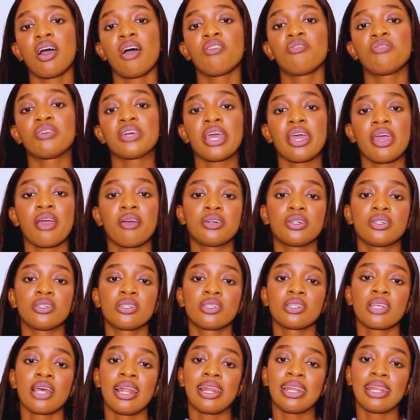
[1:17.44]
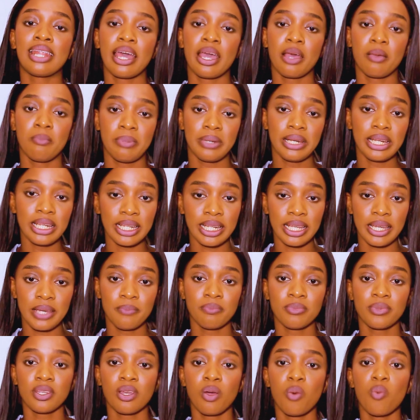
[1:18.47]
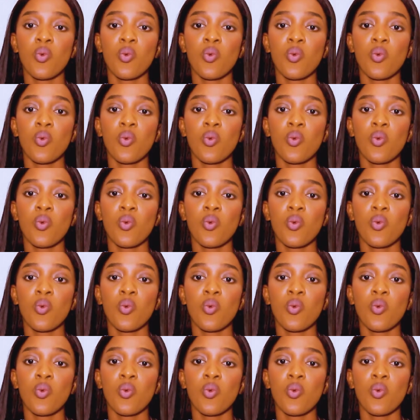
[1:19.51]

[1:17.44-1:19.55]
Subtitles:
of vicarious liability,